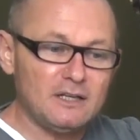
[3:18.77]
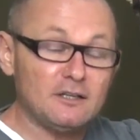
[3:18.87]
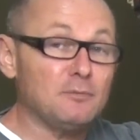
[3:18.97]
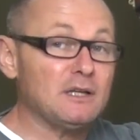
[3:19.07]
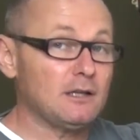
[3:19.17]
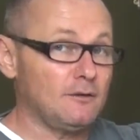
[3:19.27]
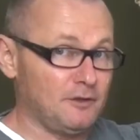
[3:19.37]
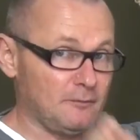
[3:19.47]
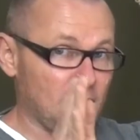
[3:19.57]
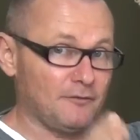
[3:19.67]
in the middle of
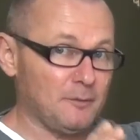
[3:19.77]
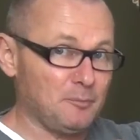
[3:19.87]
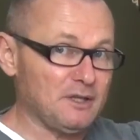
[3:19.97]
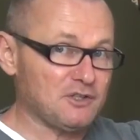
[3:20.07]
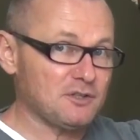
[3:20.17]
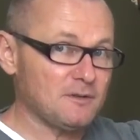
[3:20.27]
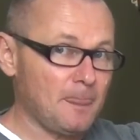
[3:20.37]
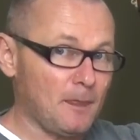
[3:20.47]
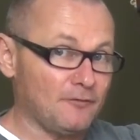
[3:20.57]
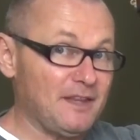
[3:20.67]
the pitch
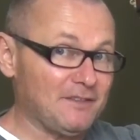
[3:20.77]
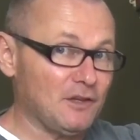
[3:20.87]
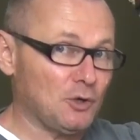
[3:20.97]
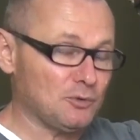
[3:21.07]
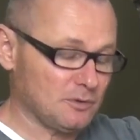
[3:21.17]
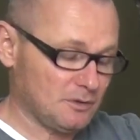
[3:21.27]
of that note.